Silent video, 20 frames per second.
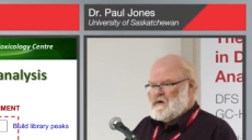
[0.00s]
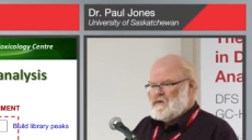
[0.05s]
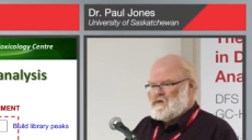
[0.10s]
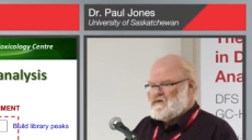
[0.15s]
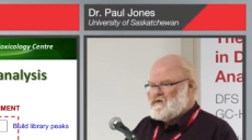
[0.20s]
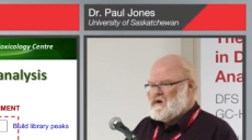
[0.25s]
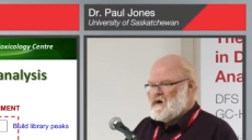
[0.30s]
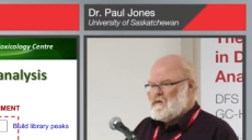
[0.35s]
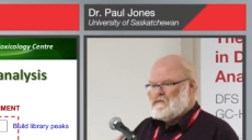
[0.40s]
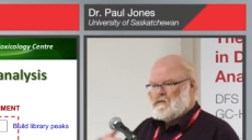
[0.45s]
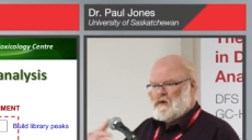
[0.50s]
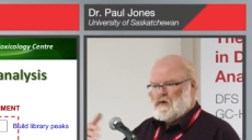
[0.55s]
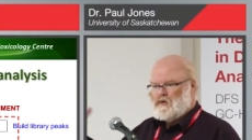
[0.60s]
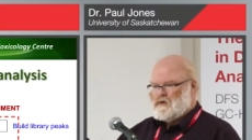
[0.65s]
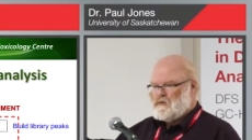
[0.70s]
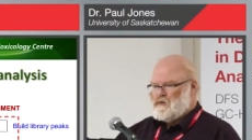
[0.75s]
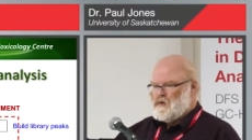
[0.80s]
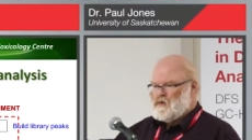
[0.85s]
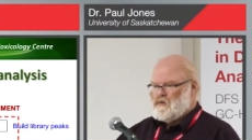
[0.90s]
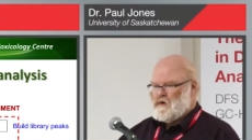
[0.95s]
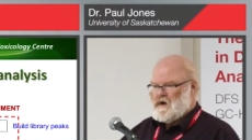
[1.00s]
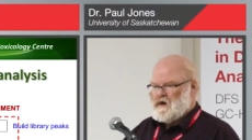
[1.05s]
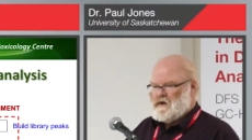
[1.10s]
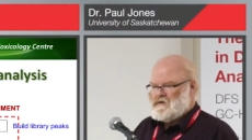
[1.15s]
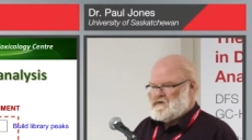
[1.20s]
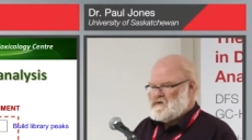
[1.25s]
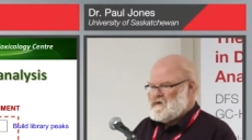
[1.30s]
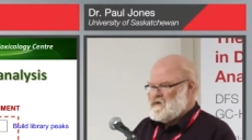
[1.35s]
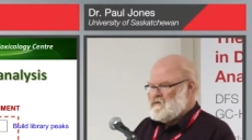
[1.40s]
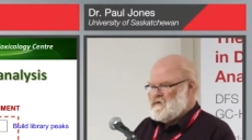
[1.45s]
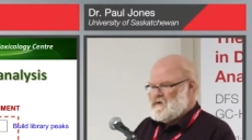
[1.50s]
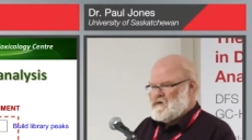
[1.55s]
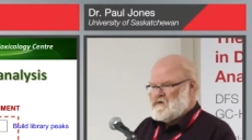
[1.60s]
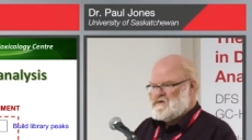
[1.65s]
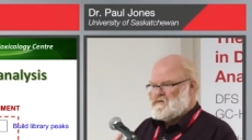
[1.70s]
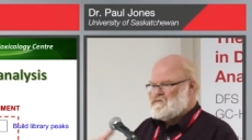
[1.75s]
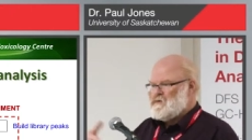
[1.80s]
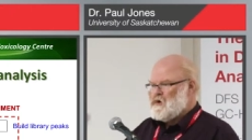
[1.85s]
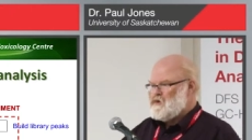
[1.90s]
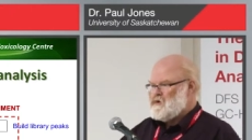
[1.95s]
We've got multiple runs over
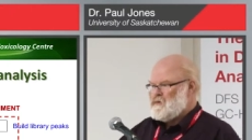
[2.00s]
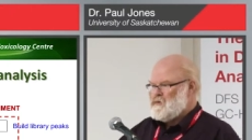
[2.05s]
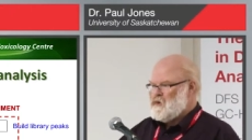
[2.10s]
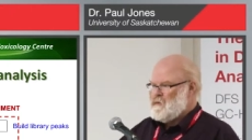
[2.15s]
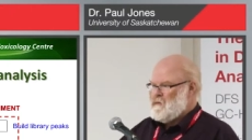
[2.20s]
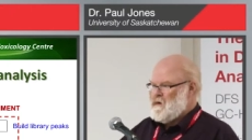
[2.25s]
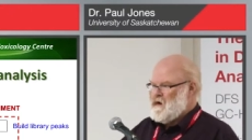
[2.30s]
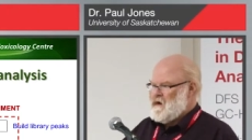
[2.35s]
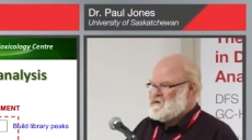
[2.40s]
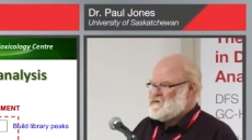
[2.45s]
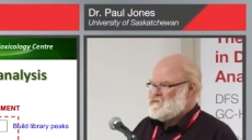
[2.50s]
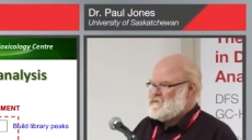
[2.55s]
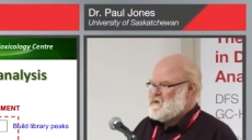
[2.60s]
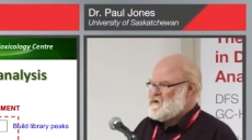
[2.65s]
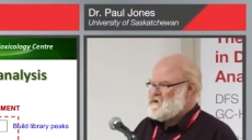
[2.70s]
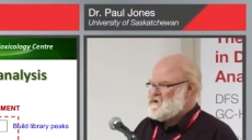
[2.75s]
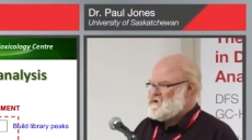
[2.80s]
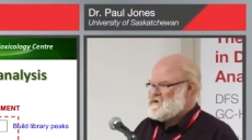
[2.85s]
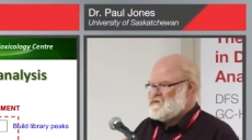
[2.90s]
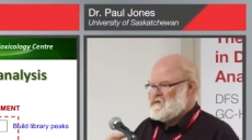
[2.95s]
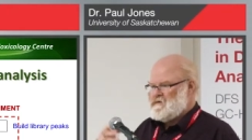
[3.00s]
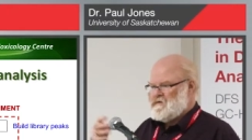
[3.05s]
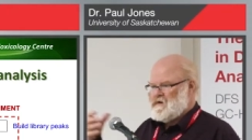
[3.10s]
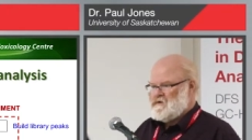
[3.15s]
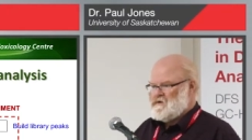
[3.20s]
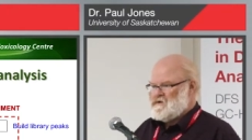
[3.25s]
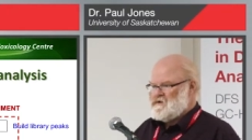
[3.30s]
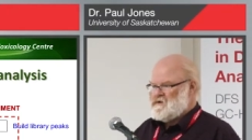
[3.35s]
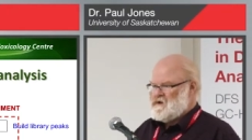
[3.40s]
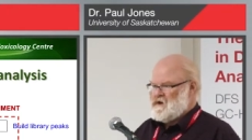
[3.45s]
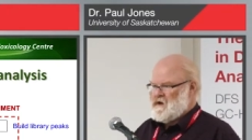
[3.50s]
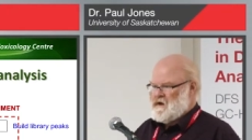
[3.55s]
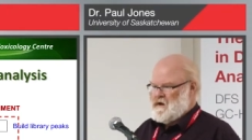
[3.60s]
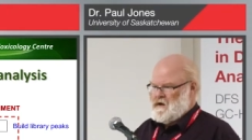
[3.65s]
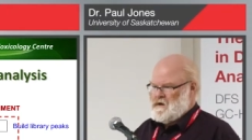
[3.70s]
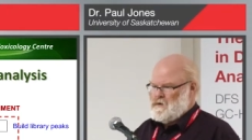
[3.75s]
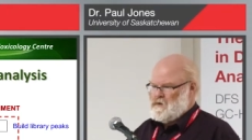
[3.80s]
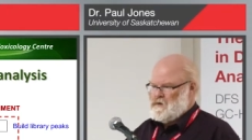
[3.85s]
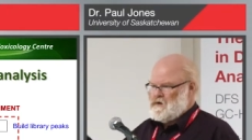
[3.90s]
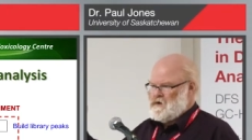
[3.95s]
those multiple mass ranges. We've got the
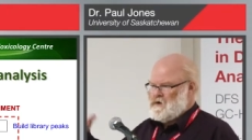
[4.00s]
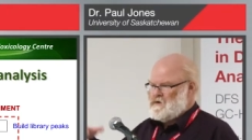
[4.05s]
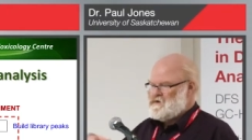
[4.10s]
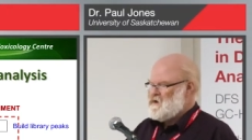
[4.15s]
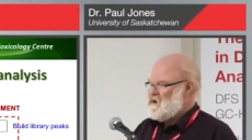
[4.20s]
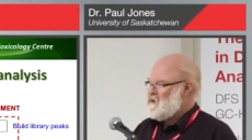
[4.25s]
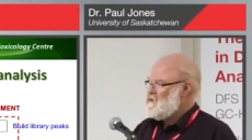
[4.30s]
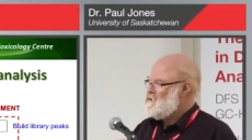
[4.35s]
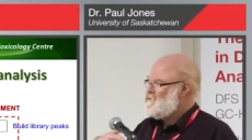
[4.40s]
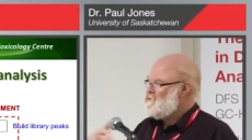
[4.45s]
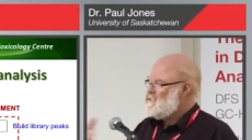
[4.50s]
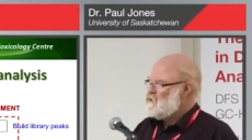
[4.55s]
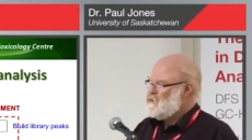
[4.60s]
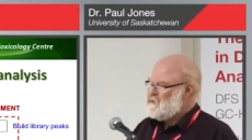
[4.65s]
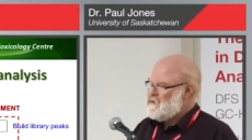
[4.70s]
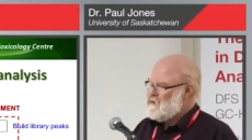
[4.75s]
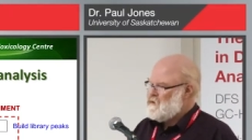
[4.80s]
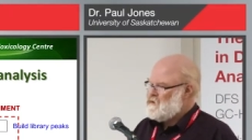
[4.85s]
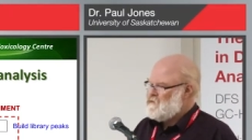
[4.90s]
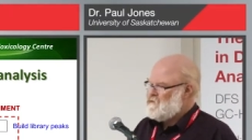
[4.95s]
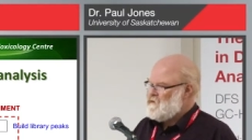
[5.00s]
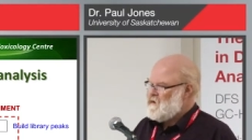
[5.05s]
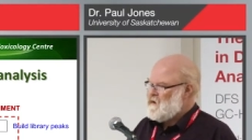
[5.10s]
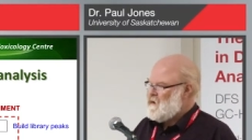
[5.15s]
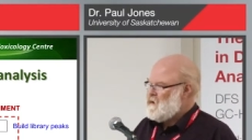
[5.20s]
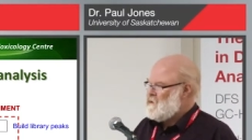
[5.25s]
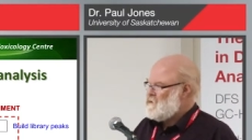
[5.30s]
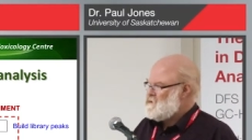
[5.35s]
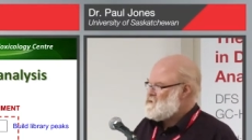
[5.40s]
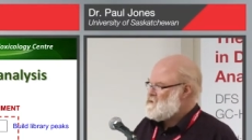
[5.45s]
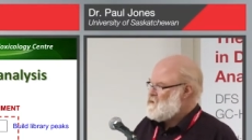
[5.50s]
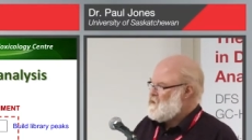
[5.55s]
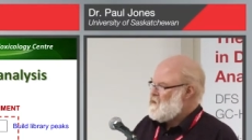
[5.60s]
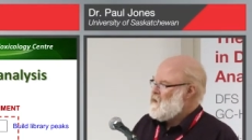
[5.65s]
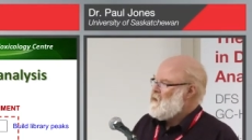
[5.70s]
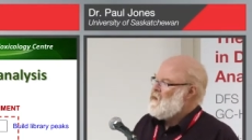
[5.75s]
DIA windows and the full profiles,